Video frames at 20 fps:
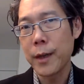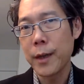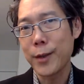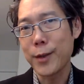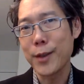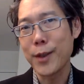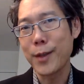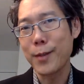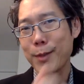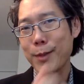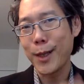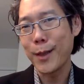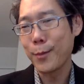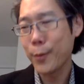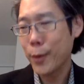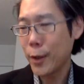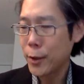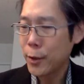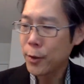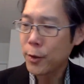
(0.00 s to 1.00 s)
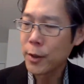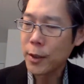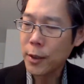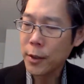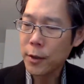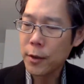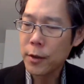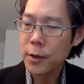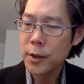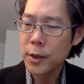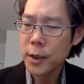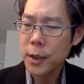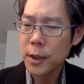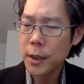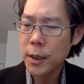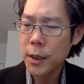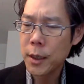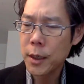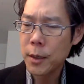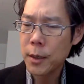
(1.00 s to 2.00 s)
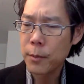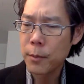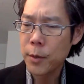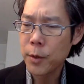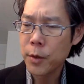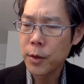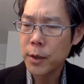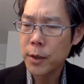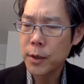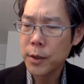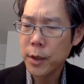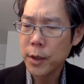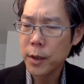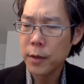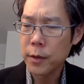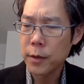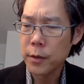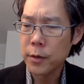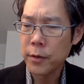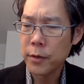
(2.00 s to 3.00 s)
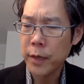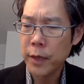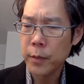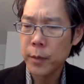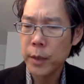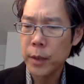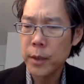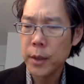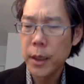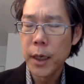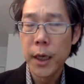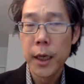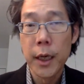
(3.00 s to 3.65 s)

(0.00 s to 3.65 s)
at the same time that you're encouraging early childhood development.